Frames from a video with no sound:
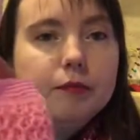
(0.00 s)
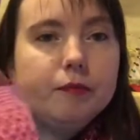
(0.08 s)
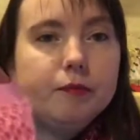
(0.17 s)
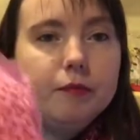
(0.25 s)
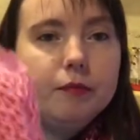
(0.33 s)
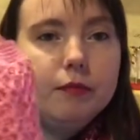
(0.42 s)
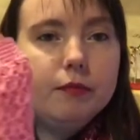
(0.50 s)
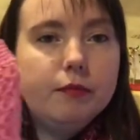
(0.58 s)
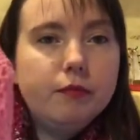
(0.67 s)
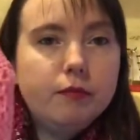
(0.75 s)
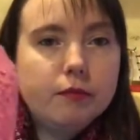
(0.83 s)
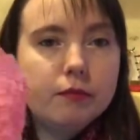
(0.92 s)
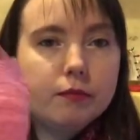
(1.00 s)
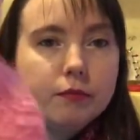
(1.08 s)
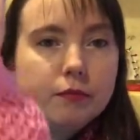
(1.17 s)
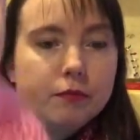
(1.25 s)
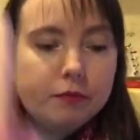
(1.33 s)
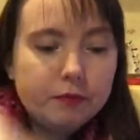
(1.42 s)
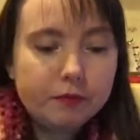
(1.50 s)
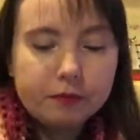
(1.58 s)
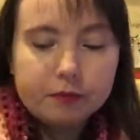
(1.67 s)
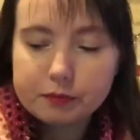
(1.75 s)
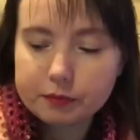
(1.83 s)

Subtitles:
Nothing is said.